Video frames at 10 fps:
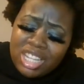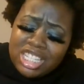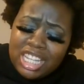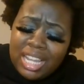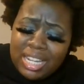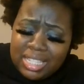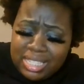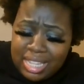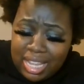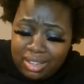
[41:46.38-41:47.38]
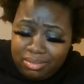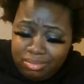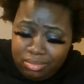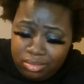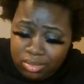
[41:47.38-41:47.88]
To an extent.
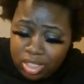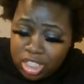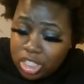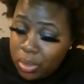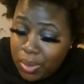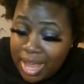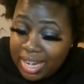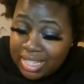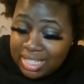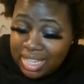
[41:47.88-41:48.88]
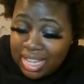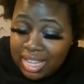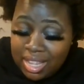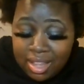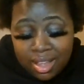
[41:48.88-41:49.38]
To an extent.
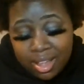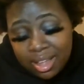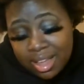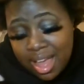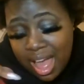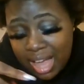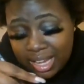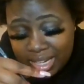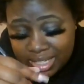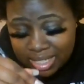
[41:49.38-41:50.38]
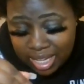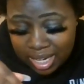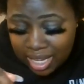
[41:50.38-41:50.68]
I can understand